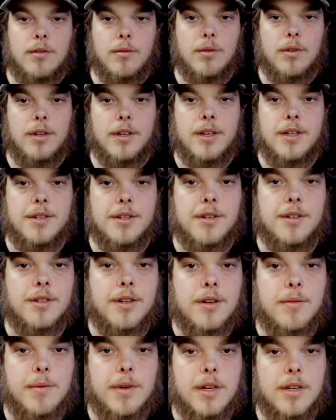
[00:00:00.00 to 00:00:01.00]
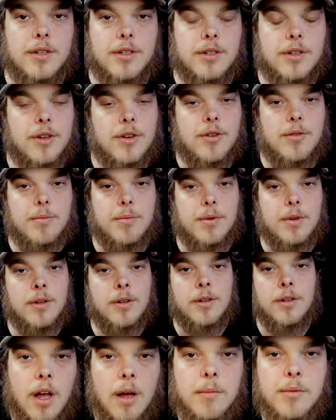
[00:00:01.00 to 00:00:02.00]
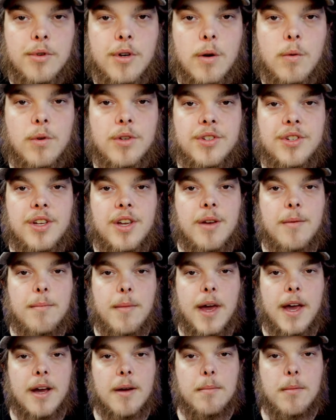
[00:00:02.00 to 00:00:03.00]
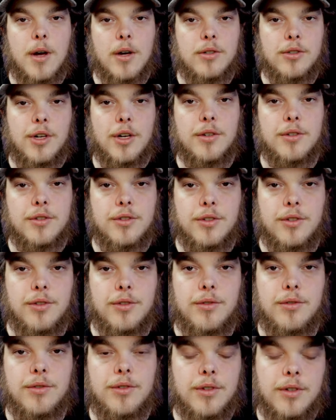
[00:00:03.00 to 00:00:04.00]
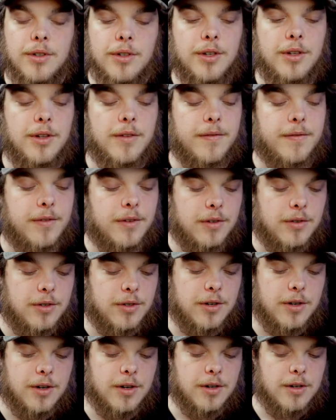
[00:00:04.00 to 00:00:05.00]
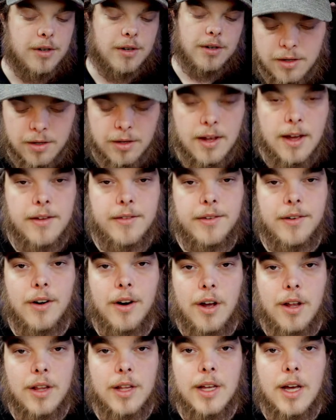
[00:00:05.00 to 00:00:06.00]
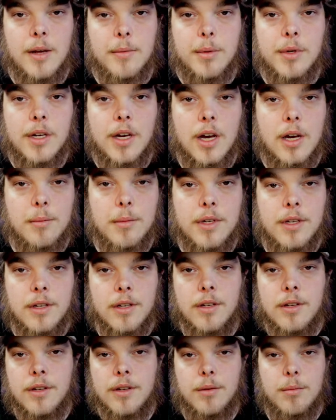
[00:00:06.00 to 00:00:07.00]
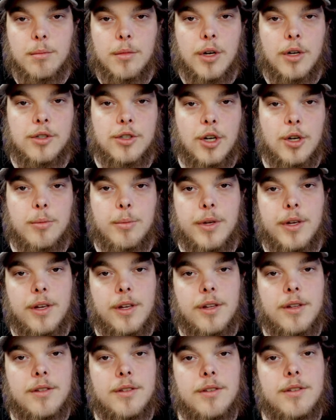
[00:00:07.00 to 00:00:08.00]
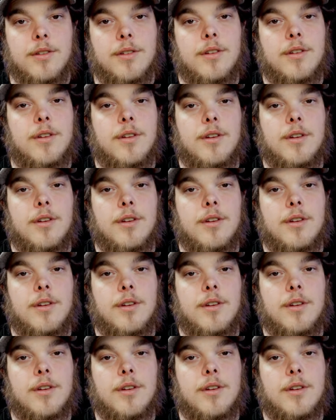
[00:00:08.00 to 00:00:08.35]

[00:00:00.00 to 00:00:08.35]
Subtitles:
release is gonna be a scoop. I'm sure we'll see a Mega Mojo soon in the future. Now for all the up and coming Mojo pins,